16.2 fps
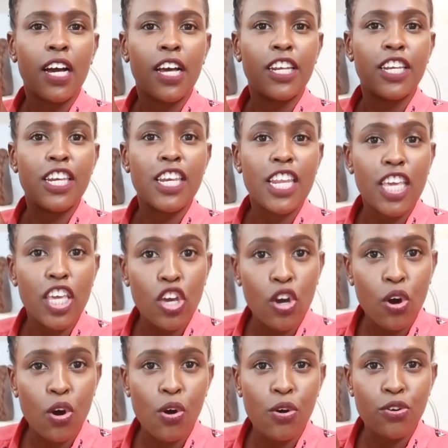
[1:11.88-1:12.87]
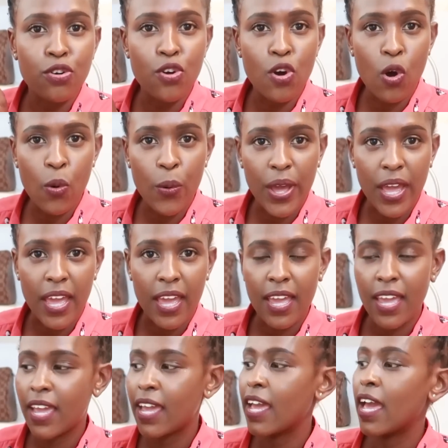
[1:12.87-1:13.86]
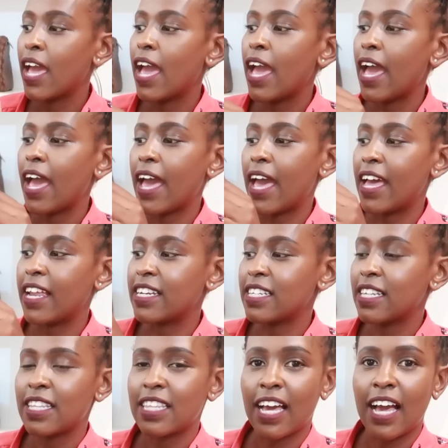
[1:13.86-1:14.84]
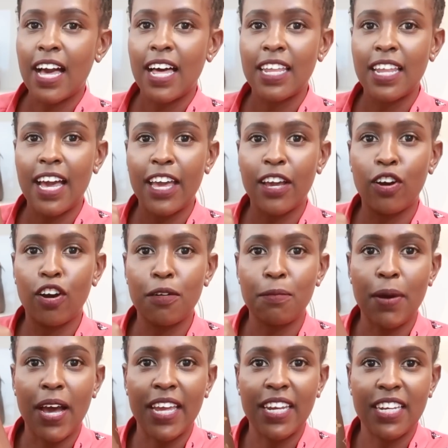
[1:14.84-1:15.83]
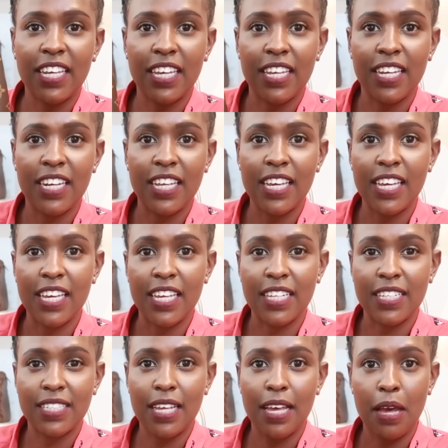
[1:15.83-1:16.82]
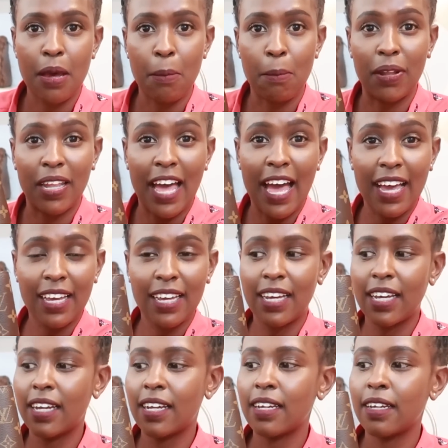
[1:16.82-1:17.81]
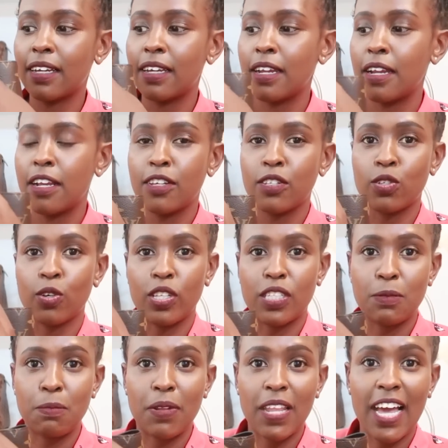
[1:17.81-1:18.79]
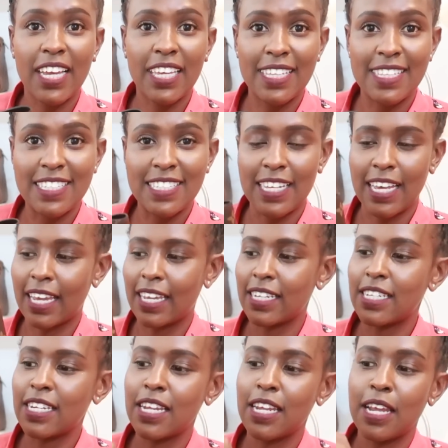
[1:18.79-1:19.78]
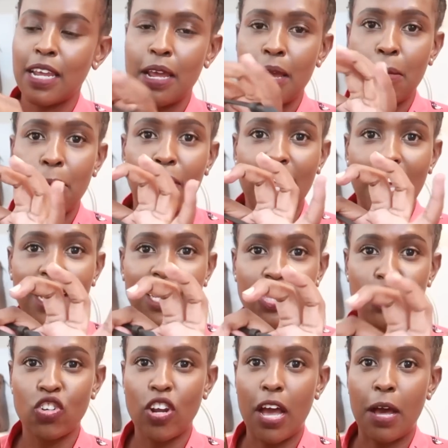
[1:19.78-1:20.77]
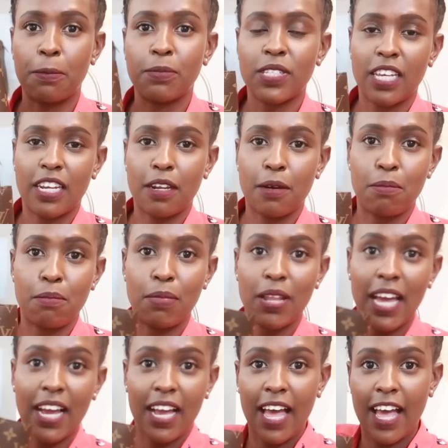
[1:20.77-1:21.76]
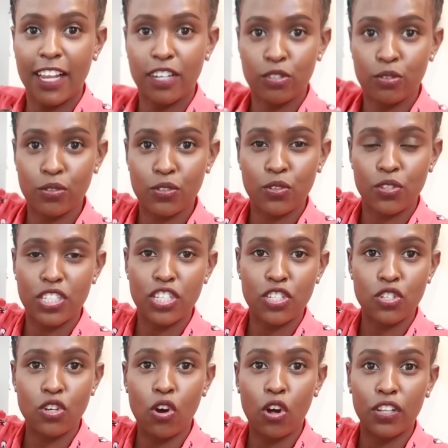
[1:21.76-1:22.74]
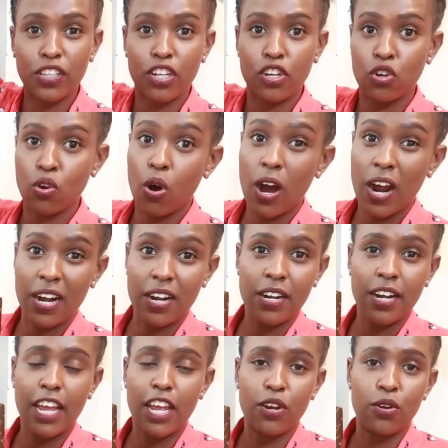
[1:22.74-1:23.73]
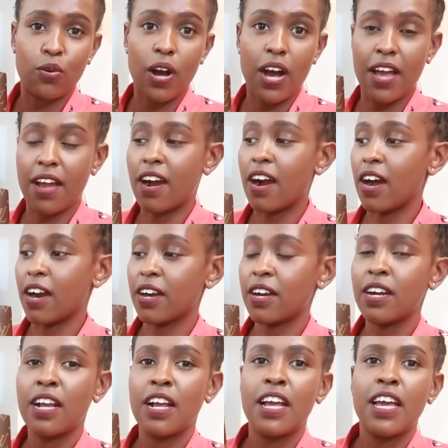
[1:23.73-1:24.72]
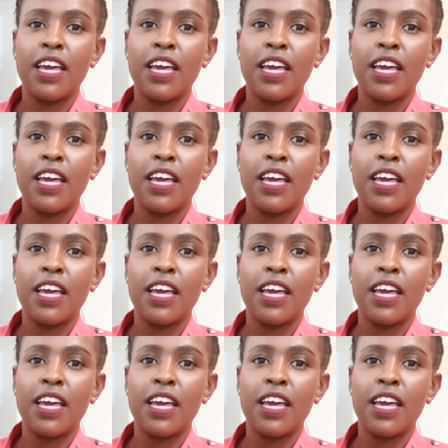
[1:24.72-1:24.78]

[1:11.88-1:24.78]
NOE, and the color I got mine in is black. So it's black inside, black straps, and a black handle. So this is called the Noir, N-O-I-R.